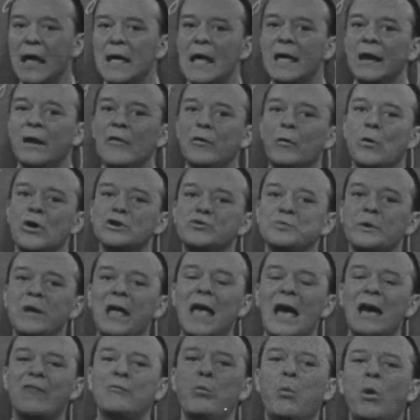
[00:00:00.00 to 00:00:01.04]
In other words, we
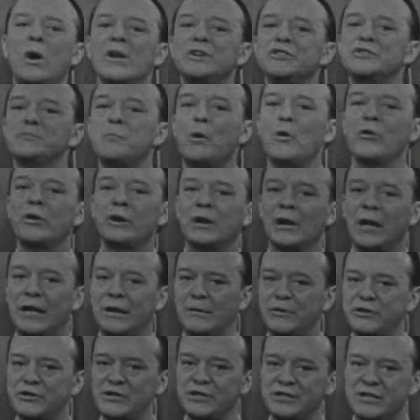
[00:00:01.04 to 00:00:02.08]
have one spoken
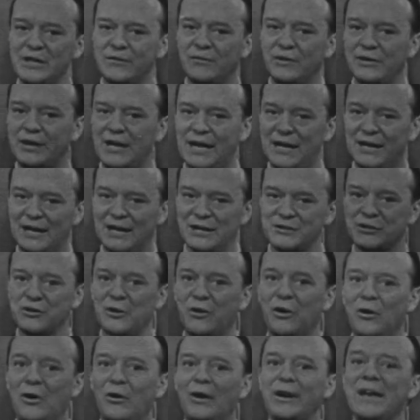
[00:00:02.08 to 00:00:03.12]
language in several dialects
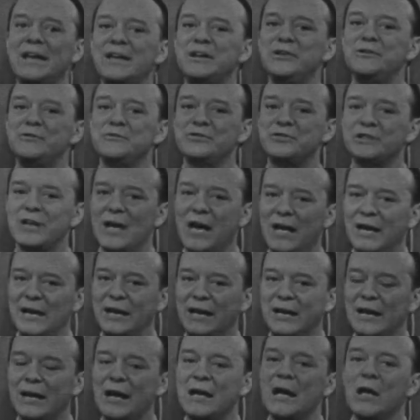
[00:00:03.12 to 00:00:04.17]
called Hindustani.
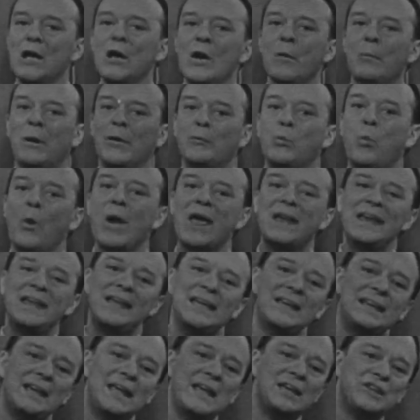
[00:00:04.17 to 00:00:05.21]
But when
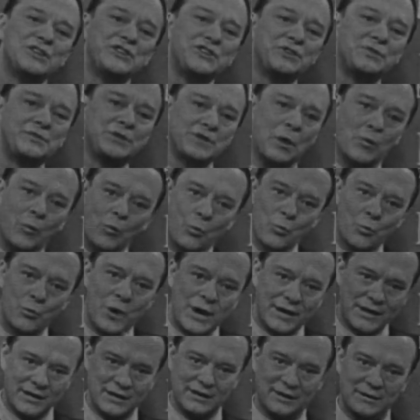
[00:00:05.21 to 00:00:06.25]
it is
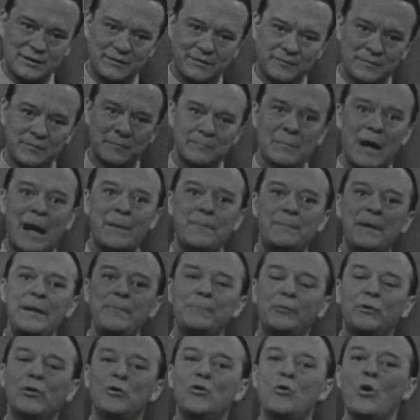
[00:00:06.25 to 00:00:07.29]
written by
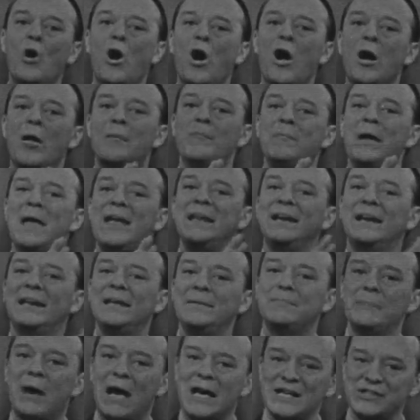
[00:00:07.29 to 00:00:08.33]
people who are mainly
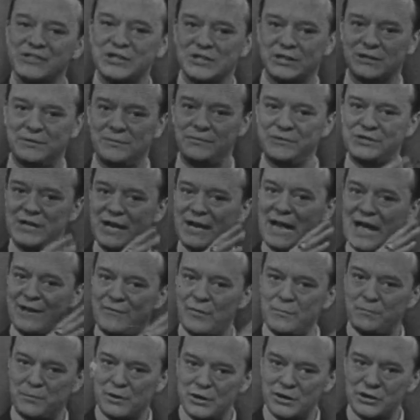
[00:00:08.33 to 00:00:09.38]
Muslims and have
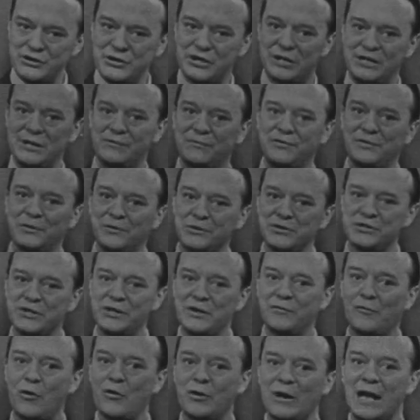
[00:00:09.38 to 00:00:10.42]
a Persian influence in
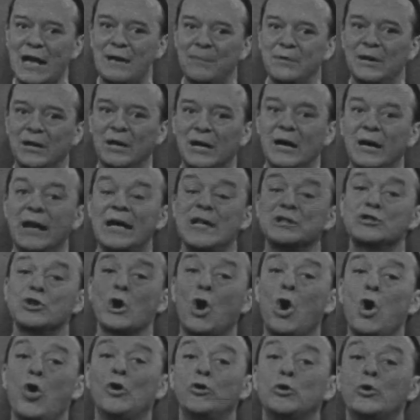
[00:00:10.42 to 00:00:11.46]
their vocabulary, it's
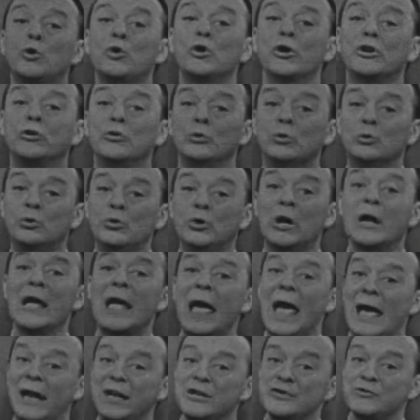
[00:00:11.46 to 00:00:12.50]
called Urdu
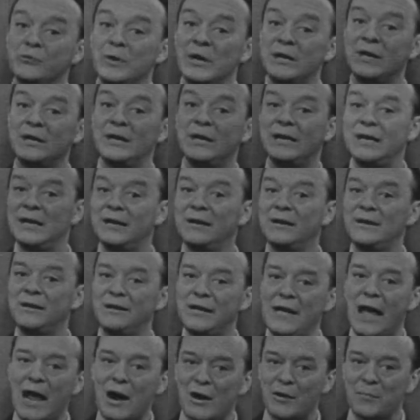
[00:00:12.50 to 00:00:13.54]
and is written in
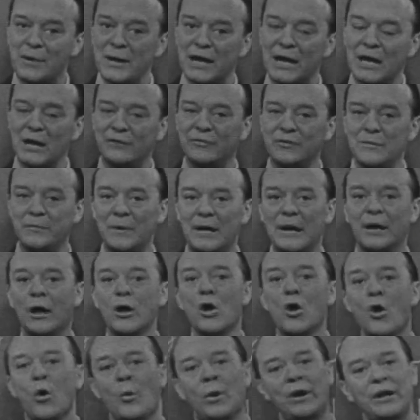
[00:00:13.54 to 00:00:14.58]
the Arabic alphabet.
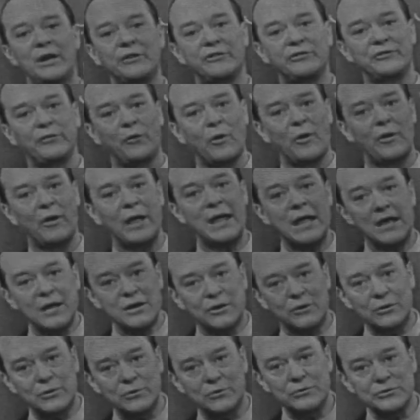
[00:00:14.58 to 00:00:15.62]
When it's for
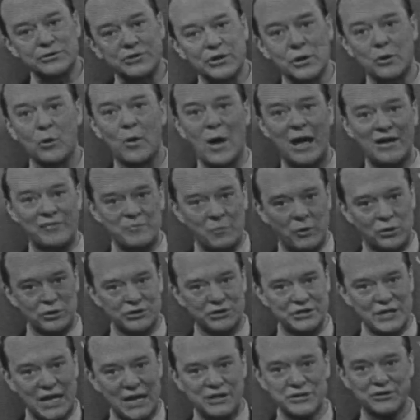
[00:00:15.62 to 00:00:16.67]
Hindus who have more
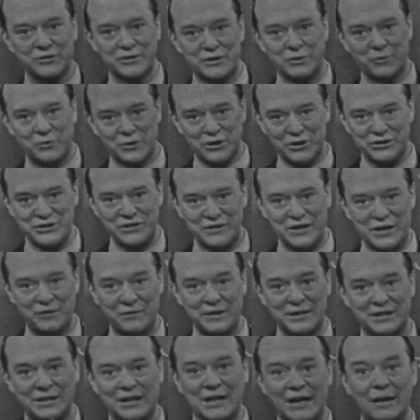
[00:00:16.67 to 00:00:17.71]
Sanskrit words in their
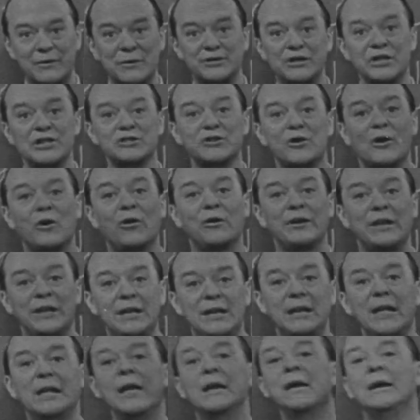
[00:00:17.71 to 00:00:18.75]
written language, it's called
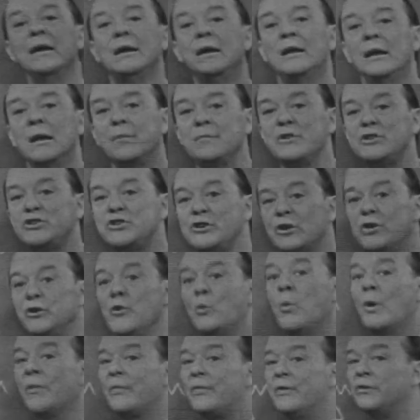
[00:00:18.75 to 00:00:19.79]
Hindi. Let me show you
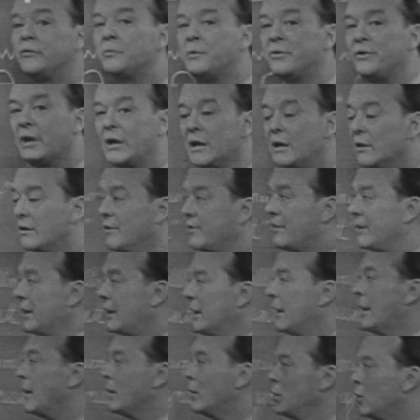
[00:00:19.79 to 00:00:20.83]
what this particular
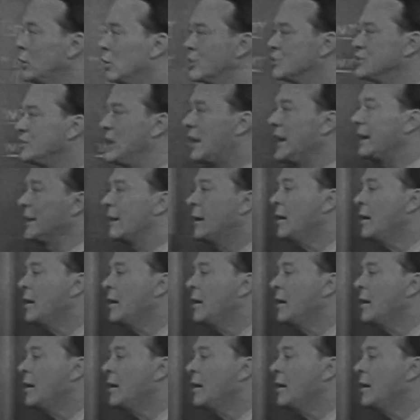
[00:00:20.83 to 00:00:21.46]
thing looks like.